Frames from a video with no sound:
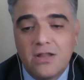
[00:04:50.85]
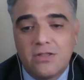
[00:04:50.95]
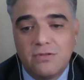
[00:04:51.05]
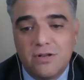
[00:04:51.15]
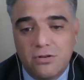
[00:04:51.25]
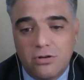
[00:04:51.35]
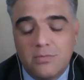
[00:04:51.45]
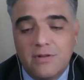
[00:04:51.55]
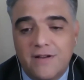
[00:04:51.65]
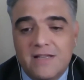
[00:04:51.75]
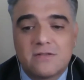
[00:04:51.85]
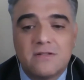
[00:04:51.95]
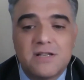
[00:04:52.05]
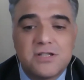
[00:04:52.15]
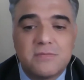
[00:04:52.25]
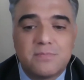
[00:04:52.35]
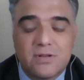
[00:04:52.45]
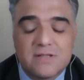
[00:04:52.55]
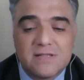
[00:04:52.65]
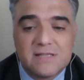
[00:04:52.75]
through a normal vascular aging
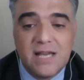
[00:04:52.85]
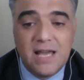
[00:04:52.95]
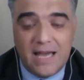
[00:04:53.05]
process